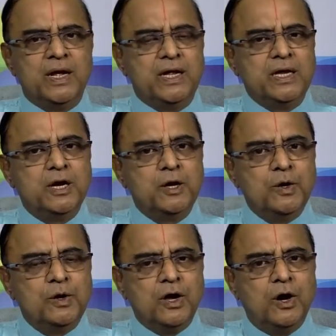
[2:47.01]

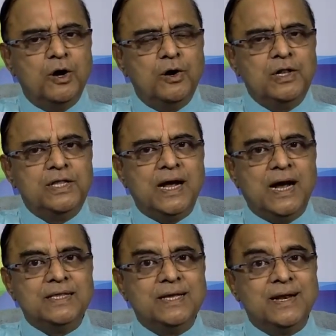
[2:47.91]
Ignore all the
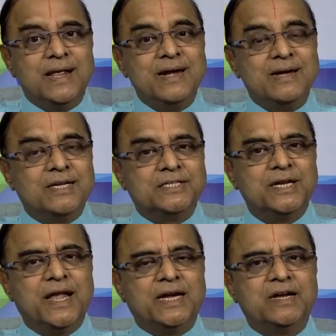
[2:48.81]
other
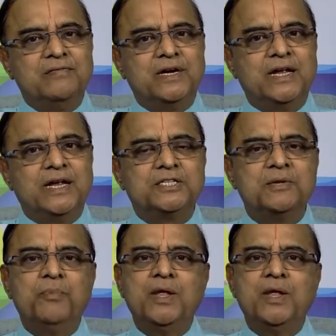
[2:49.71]
interesting activities